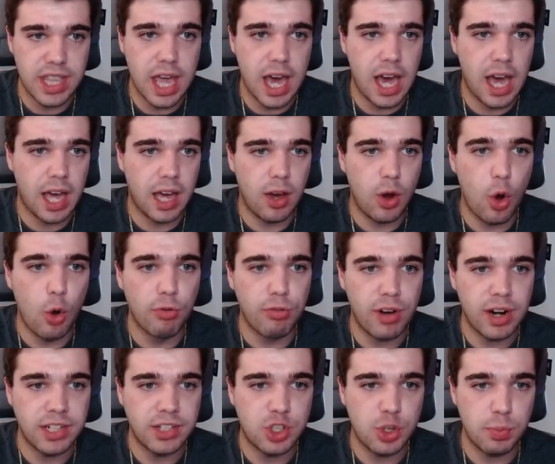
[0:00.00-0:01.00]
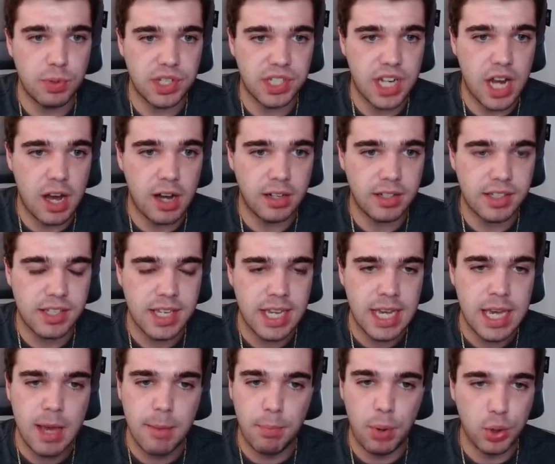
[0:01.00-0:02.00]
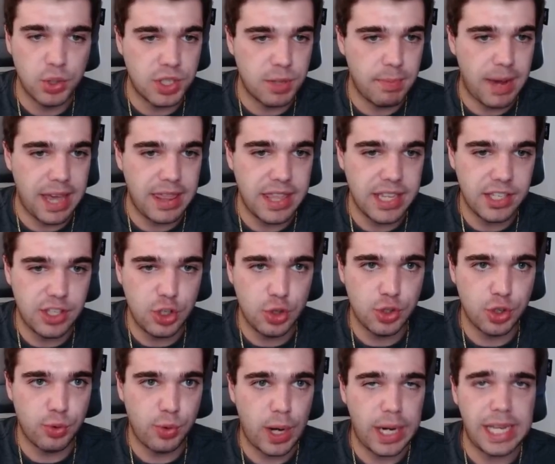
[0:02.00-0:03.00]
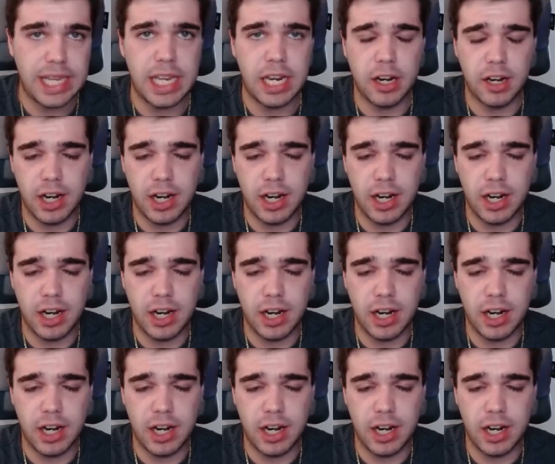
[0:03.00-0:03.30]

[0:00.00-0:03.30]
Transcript: over on Superstonks, posted by this user right here.